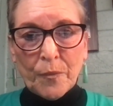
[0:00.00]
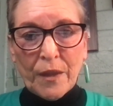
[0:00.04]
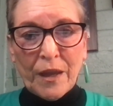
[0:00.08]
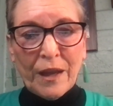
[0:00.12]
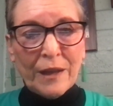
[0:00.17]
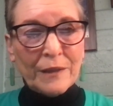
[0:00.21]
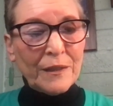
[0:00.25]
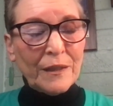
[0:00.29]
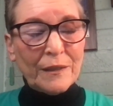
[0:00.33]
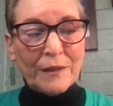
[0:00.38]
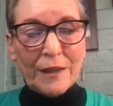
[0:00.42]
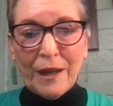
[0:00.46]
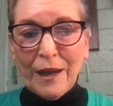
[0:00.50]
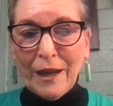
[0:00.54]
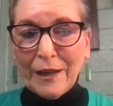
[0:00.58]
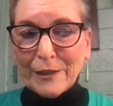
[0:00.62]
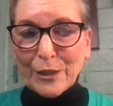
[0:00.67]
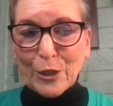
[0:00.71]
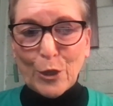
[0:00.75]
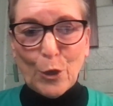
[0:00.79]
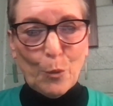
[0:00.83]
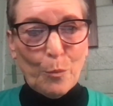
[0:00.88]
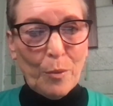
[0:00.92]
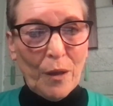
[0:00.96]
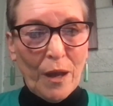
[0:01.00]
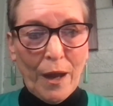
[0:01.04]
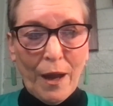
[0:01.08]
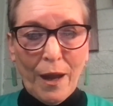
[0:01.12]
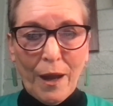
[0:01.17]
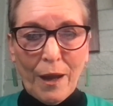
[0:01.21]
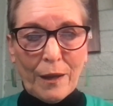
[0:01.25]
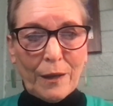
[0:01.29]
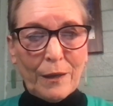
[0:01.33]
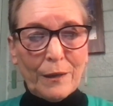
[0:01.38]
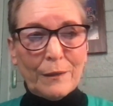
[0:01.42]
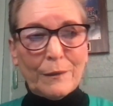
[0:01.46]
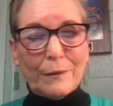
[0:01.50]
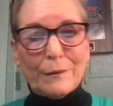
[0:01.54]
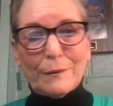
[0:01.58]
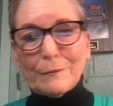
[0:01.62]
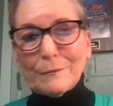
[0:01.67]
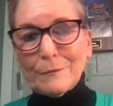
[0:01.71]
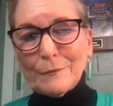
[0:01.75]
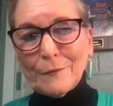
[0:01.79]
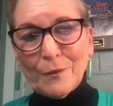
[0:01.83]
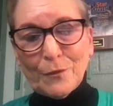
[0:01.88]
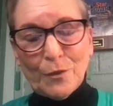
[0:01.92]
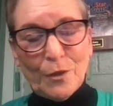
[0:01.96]
And then they had to go back
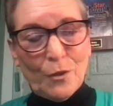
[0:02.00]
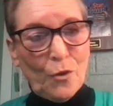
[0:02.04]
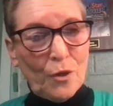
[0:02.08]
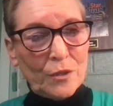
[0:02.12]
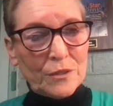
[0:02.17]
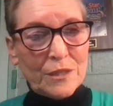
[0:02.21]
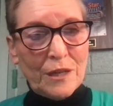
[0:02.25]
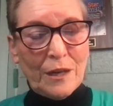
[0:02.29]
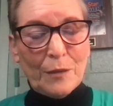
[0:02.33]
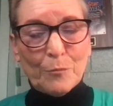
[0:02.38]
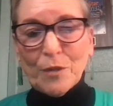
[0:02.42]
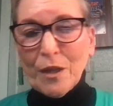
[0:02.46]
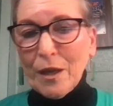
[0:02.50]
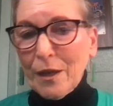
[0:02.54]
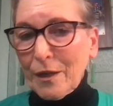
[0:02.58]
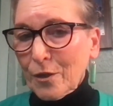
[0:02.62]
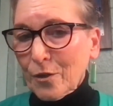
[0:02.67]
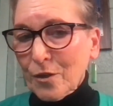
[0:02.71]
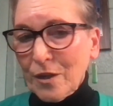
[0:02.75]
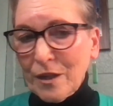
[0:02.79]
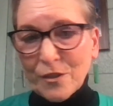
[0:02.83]
a long time later,